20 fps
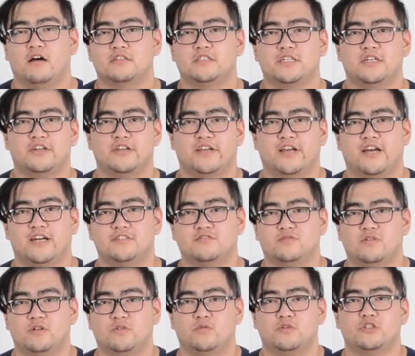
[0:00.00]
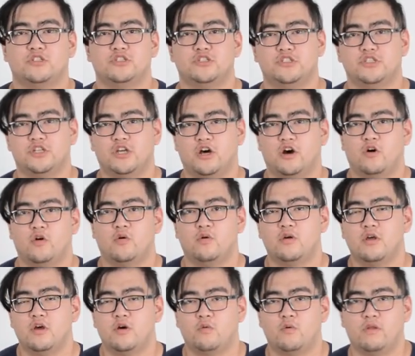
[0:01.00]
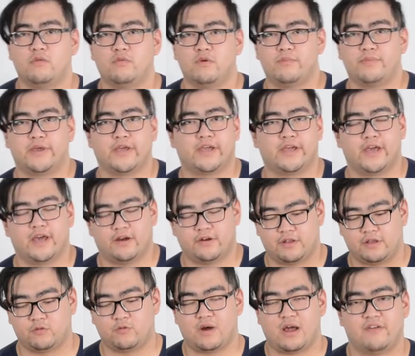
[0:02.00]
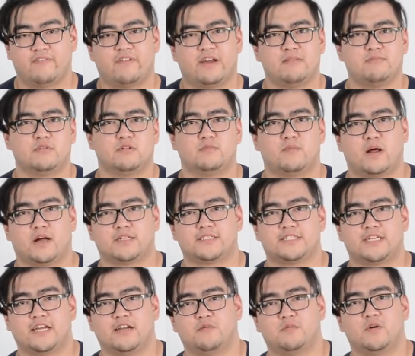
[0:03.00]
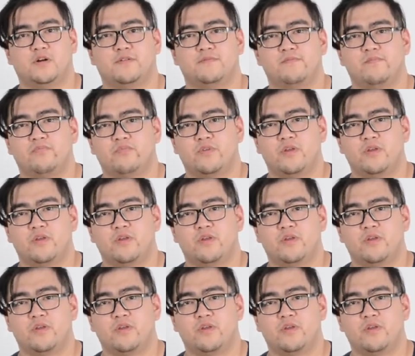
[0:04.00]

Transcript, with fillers: I'll tell you guys what we should know when we pick out a Wi-Fi bird box camera.